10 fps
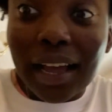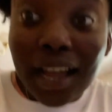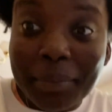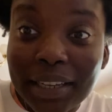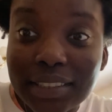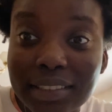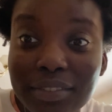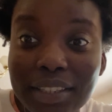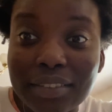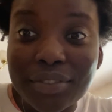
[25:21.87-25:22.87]
I'm actually
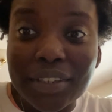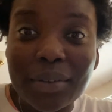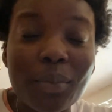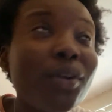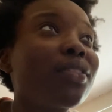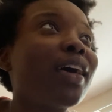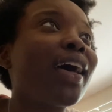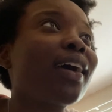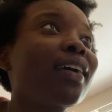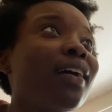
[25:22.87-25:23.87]
really funny. What the
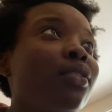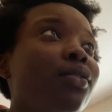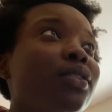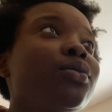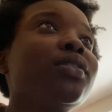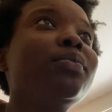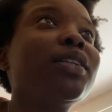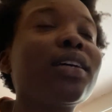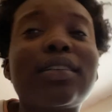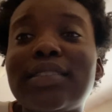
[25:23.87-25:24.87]
heck? I thought this was going to be
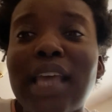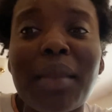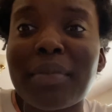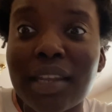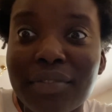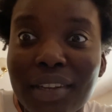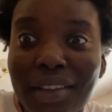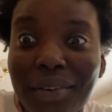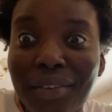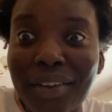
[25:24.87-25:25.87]
like a ten minute
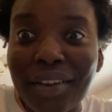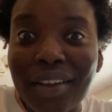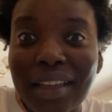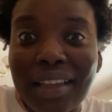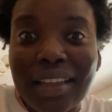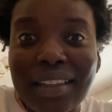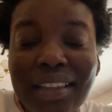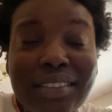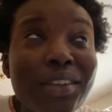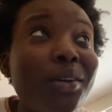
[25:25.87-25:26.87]
video.
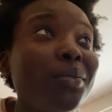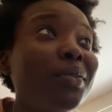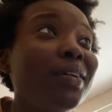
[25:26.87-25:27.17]
Let's hope.